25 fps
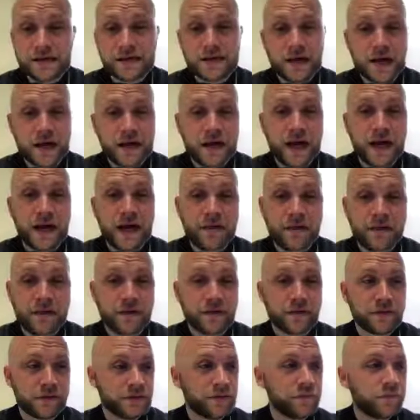And
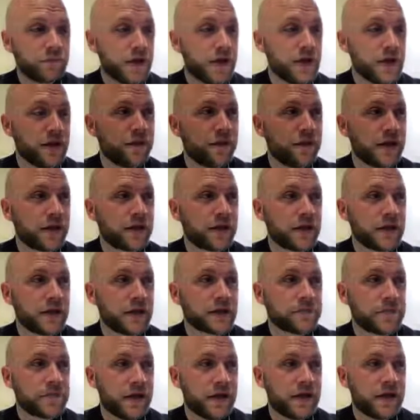I think
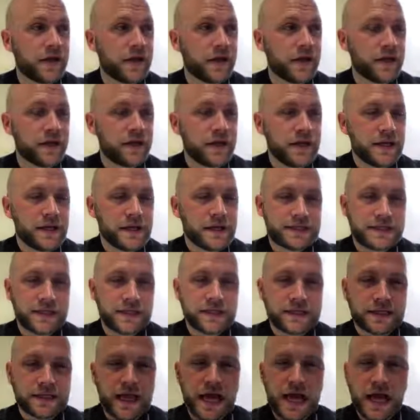like
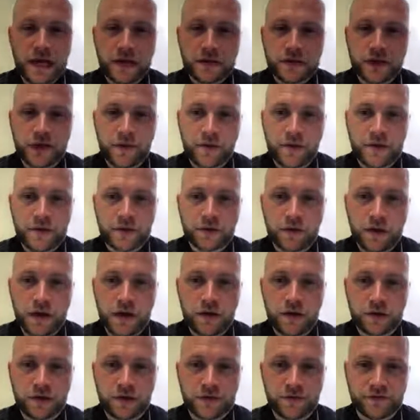since Carl's come in as
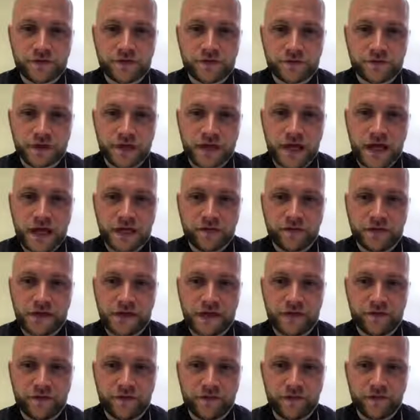well, because obviously when Carl's
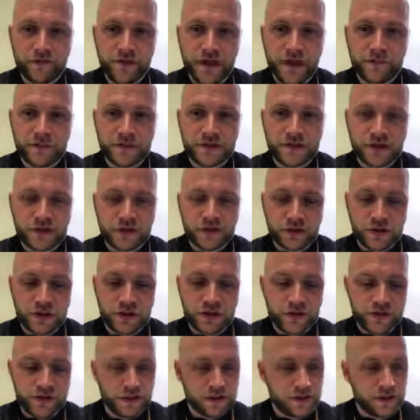played at fullback position, I
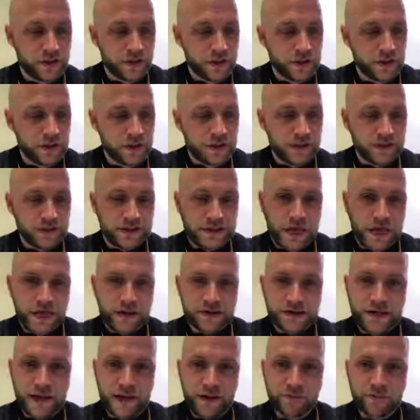think
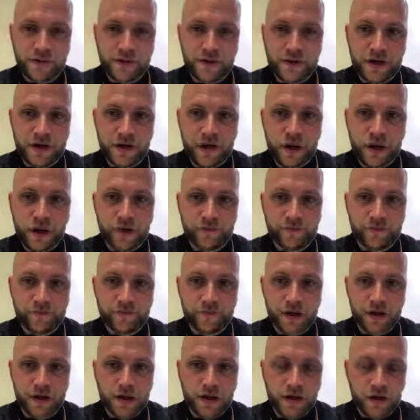Carl's helped him a lot
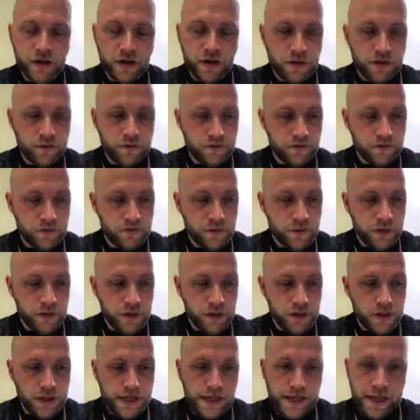
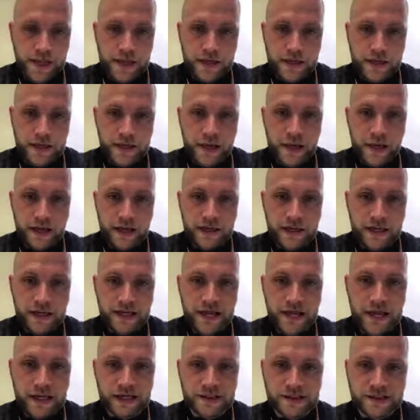in the
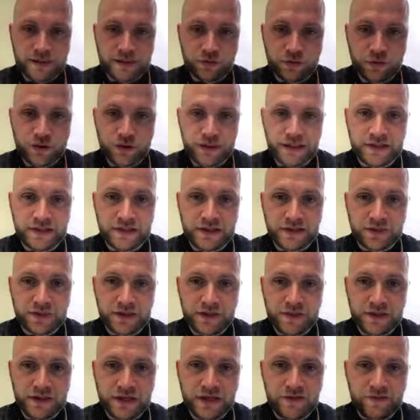analysis work that he does with
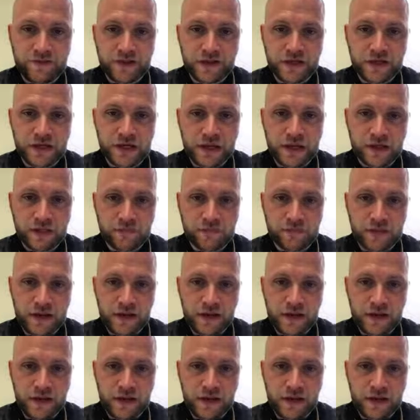him individually.